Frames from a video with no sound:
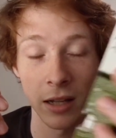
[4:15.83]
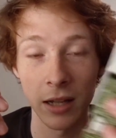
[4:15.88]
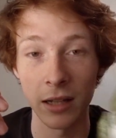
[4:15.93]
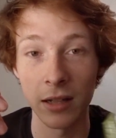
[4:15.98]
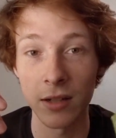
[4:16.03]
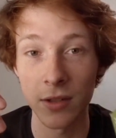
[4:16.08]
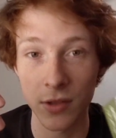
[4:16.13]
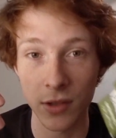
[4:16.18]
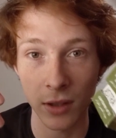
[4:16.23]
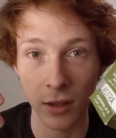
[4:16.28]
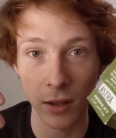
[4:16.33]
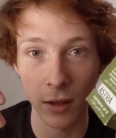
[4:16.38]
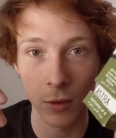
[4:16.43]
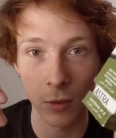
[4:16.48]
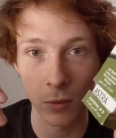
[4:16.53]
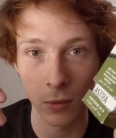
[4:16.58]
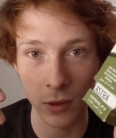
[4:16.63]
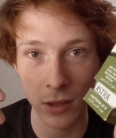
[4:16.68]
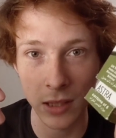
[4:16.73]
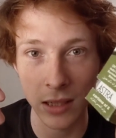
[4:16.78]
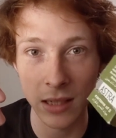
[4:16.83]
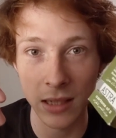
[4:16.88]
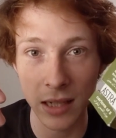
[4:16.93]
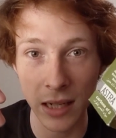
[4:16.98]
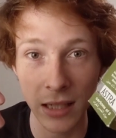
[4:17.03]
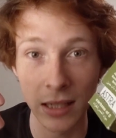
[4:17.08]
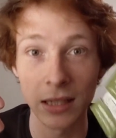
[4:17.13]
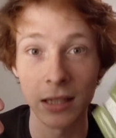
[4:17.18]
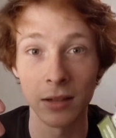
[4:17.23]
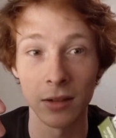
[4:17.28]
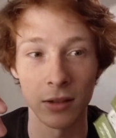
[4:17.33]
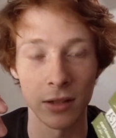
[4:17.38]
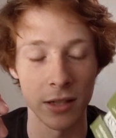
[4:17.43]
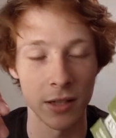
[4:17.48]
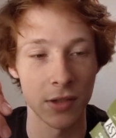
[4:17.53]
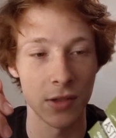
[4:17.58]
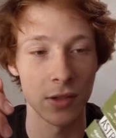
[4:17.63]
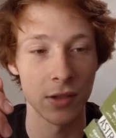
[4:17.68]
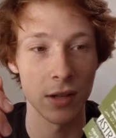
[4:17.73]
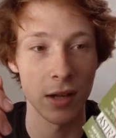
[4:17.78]
It is
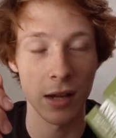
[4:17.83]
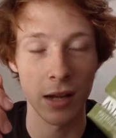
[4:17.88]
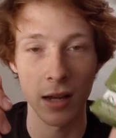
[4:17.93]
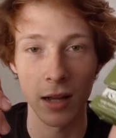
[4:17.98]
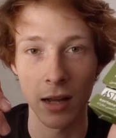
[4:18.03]
ridiculous